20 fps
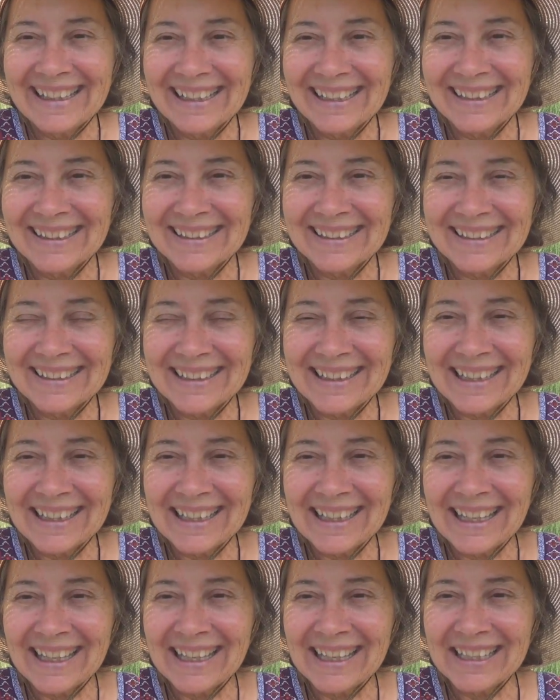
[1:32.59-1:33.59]
Uh,
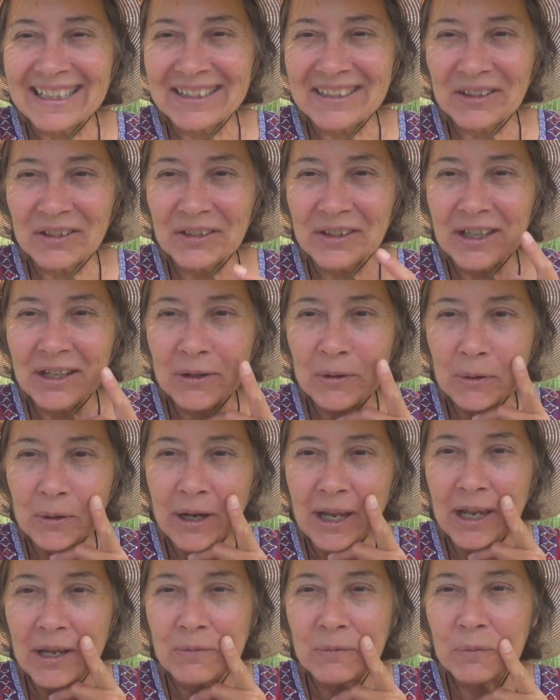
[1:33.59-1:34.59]
and on the other
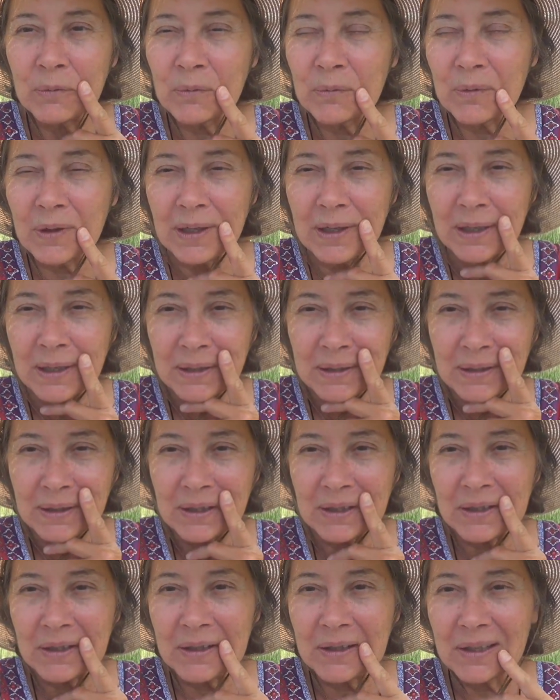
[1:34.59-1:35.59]
hand, in,
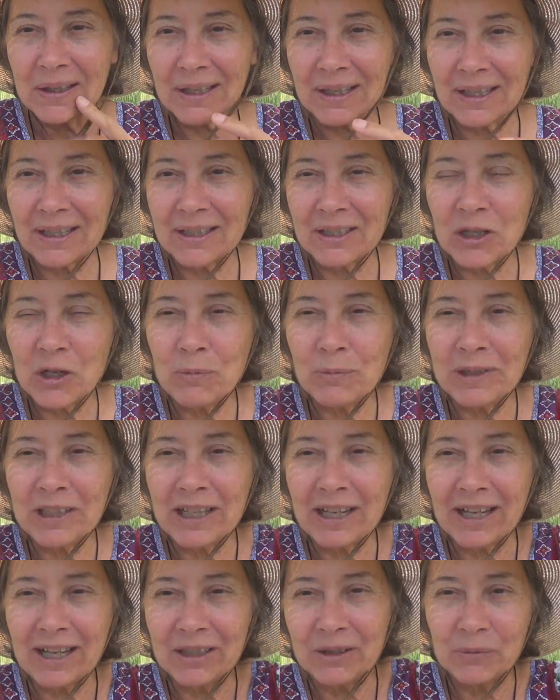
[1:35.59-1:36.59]
uh, in
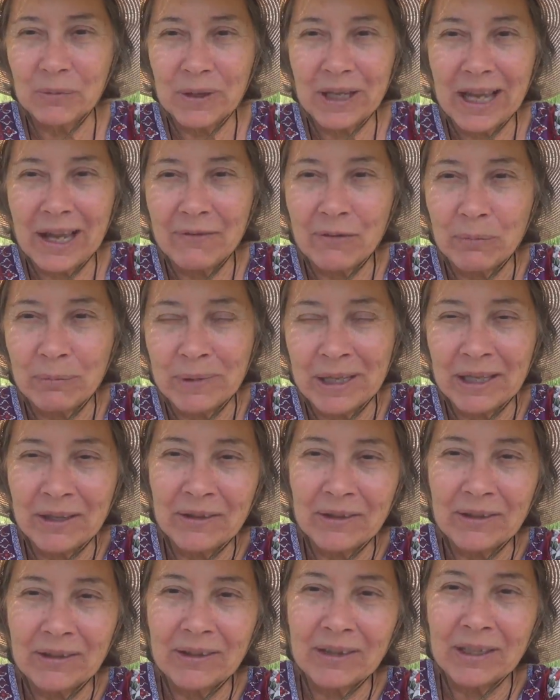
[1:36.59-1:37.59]
humankind, we have a
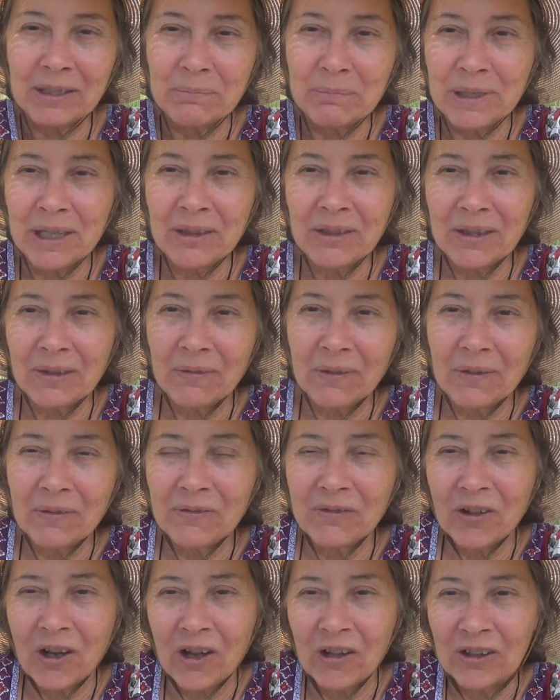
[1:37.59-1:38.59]
myth, the myth of the
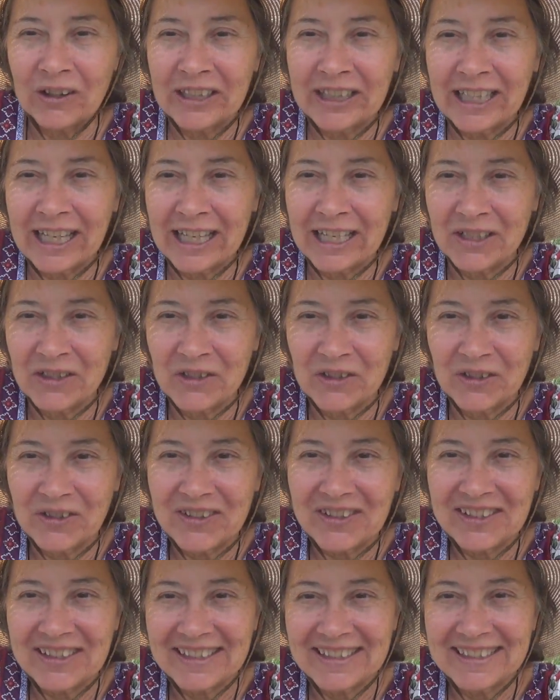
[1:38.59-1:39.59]
fallen
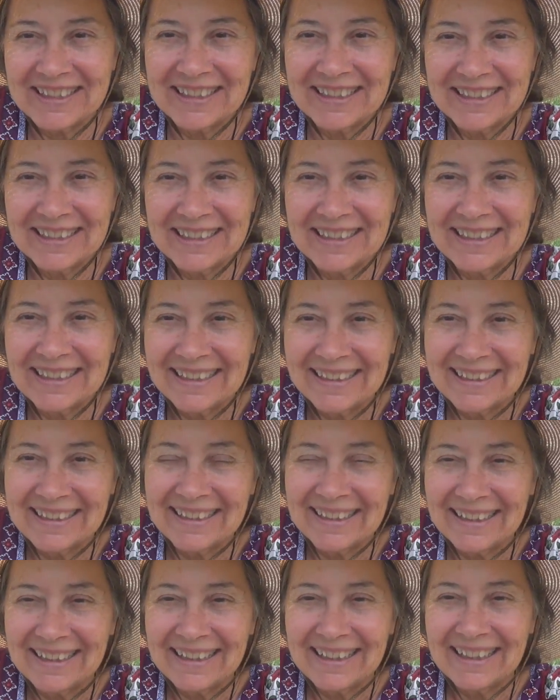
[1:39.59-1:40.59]
angels.
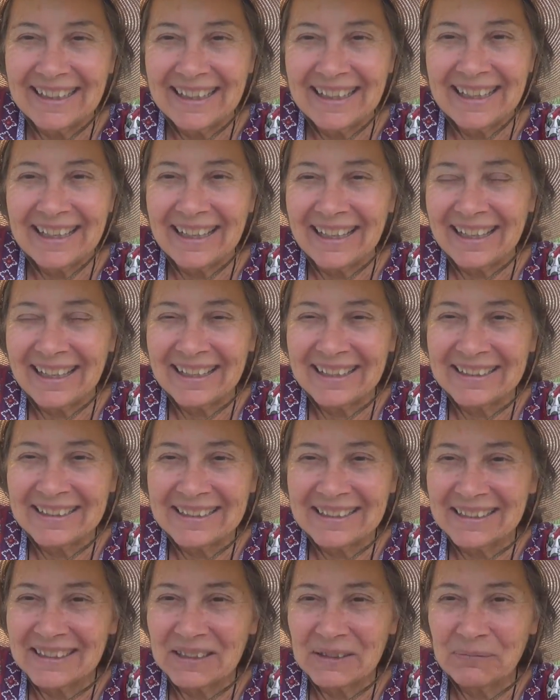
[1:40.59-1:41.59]
And
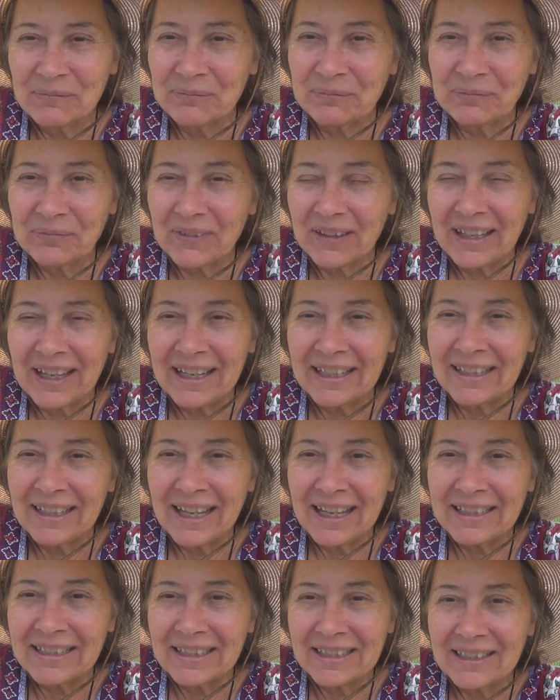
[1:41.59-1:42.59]
um, I'd
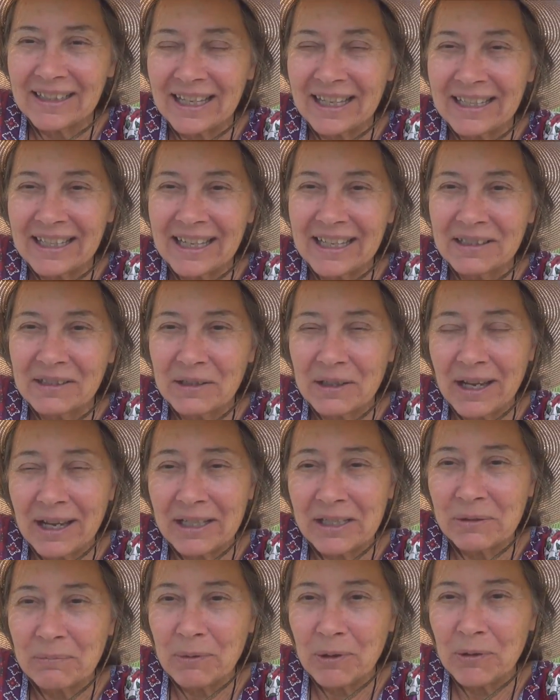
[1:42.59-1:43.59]
like to, and I, I
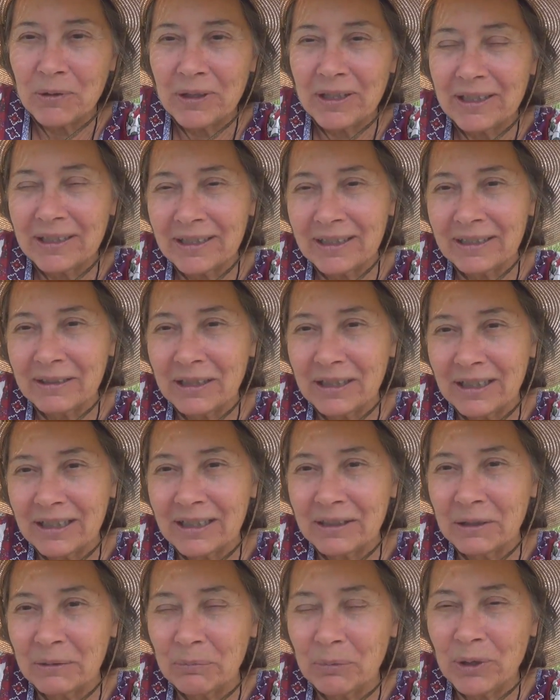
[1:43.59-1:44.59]
spoke in,
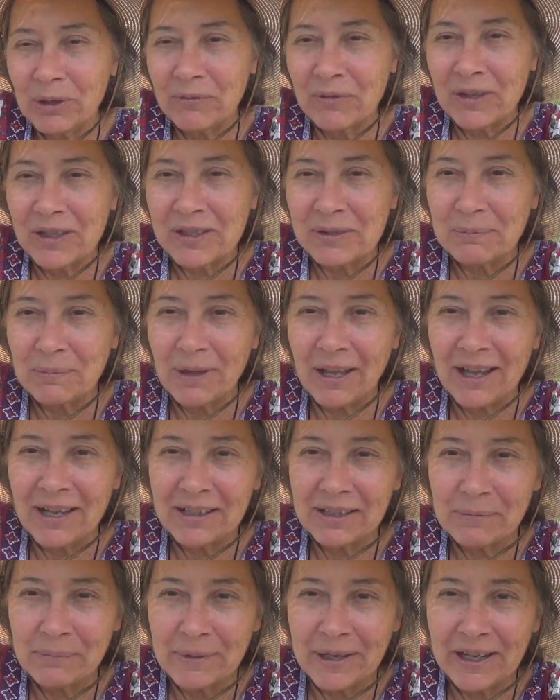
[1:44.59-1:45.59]
in a previous
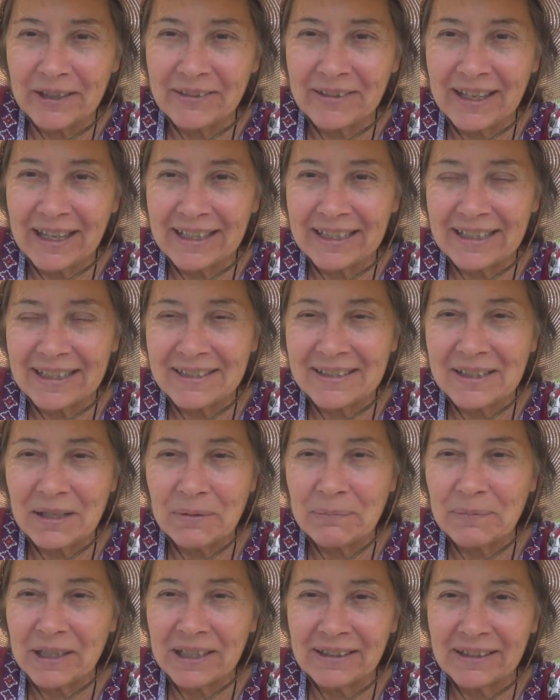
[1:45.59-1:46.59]
blog about that as
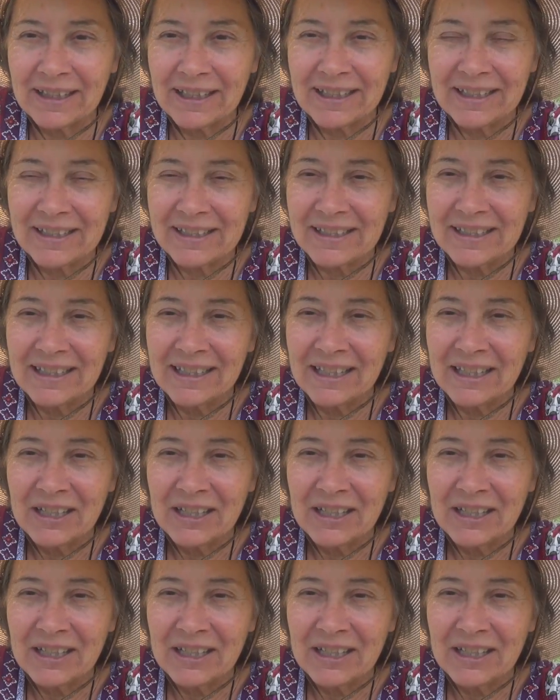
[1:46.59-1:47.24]
something that is